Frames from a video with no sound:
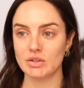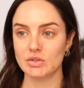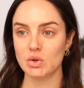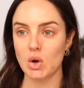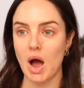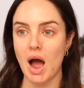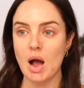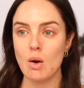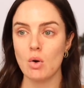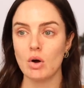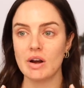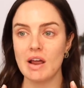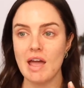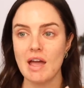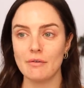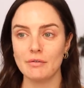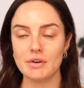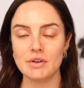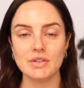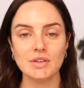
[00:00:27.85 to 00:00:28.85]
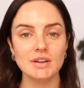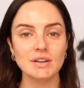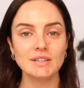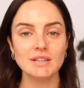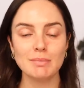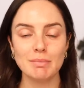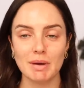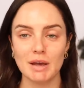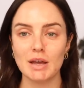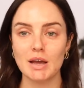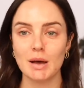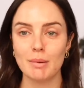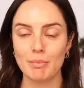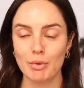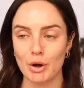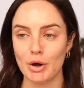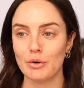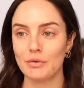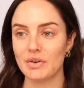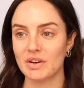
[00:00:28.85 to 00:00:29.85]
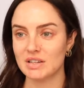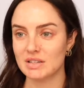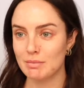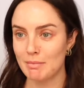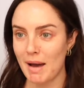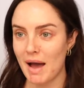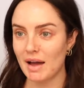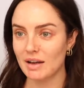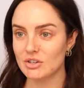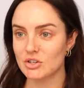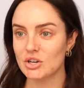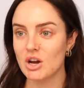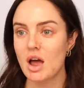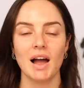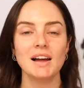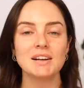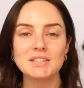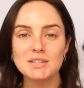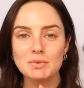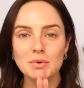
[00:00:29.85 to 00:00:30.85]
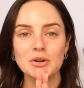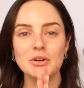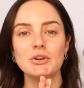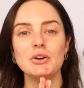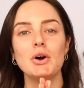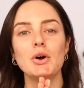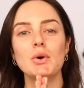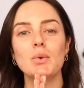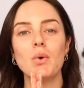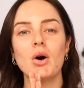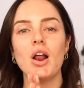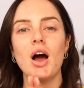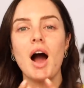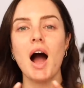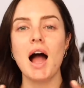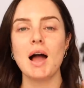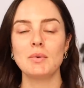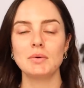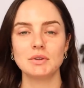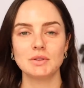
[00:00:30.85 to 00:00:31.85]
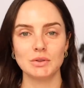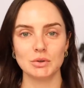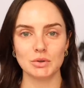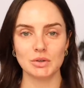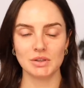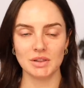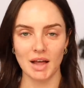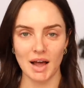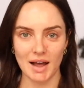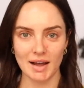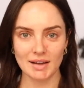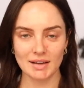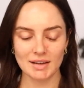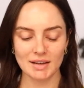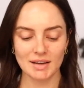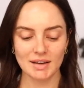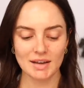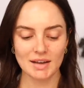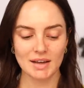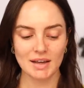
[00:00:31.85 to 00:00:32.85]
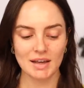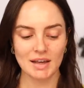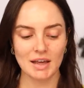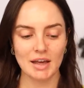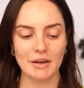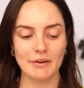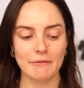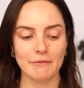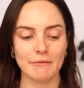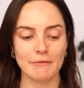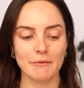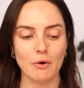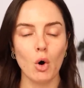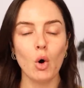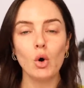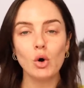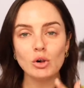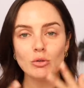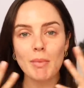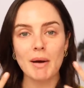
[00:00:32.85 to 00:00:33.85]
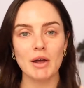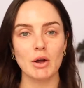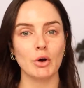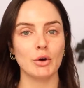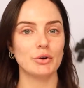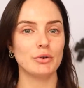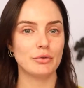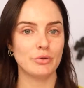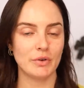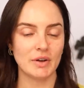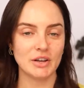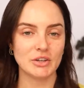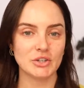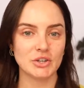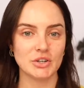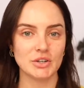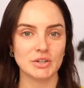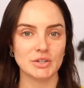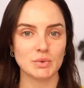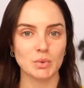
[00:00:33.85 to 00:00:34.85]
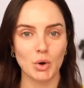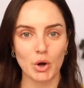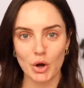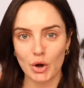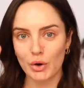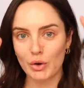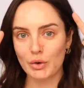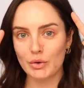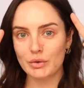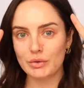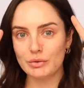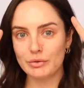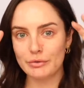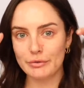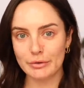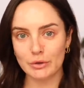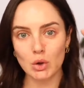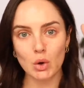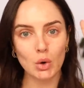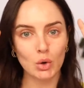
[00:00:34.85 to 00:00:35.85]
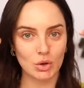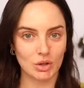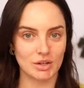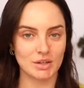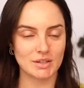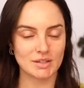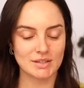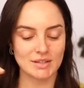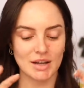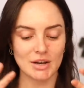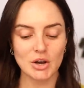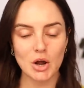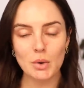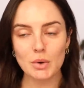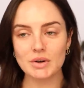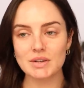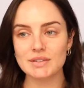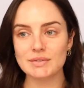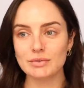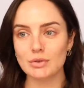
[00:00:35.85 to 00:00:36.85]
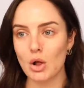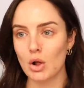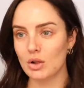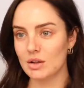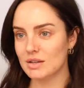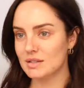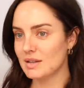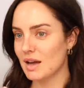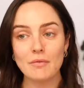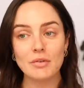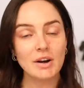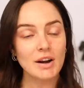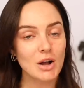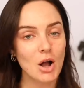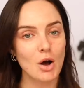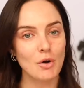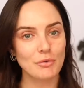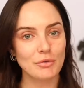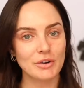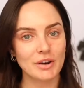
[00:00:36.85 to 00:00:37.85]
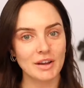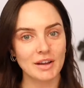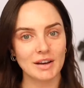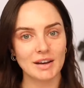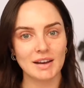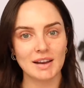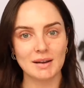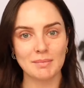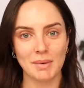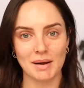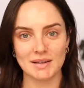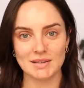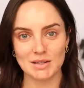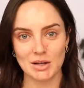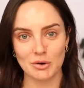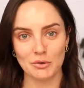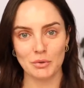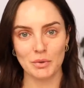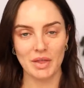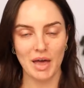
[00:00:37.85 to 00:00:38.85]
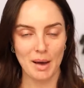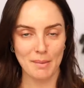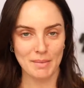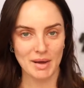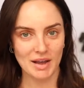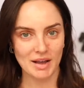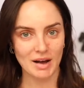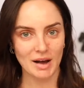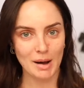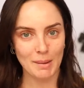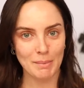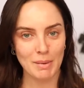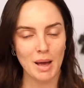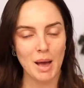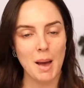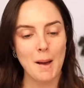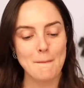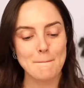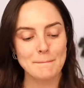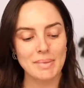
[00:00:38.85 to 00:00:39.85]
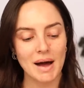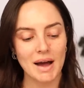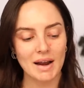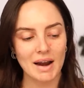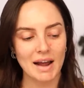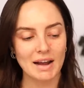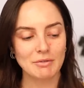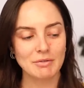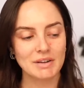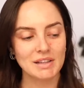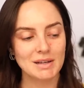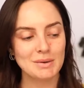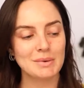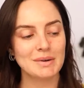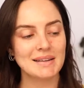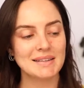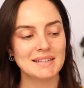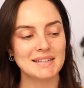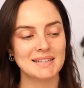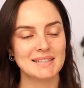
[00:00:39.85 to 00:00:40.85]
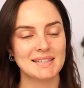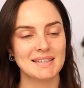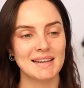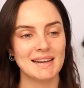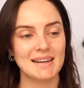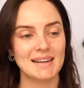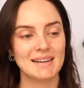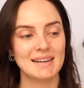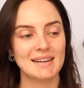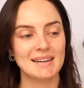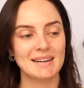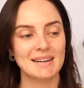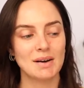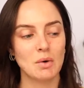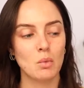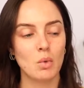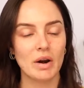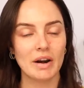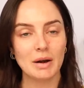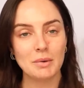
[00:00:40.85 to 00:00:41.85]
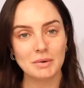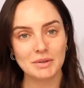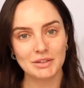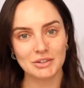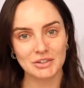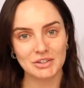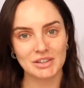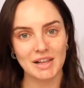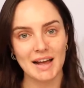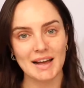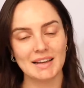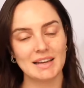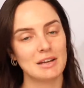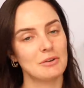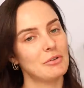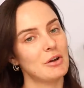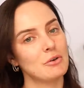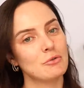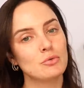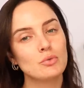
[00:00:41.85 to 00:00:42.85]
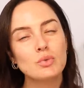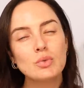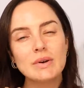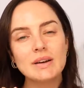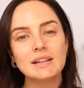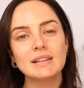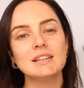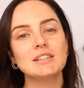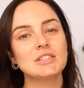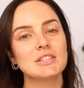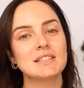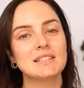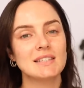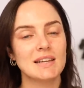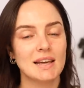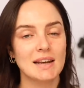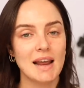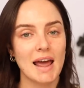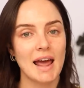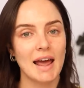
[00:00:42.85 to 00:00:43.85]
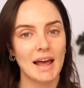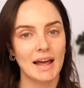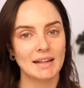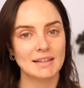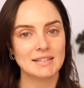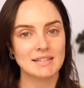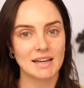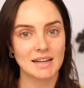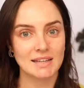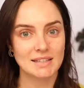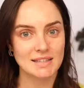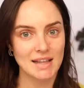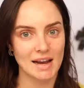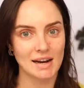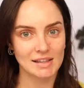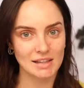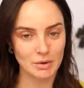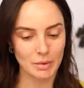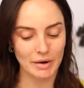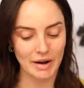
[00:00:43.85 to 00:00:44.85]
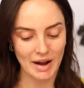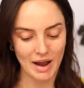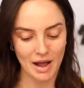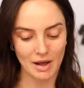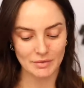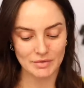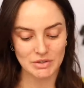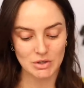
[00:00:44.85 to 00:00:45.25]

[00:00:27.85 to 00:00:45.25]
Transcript: So I want everything to be a perfect match. I just want to know what I would look like if all my own features were flawless. And no one is flawless. I'm very confident in myself without makeup, but I really wanted to see what I would look like if I really just enhance exactly what I have.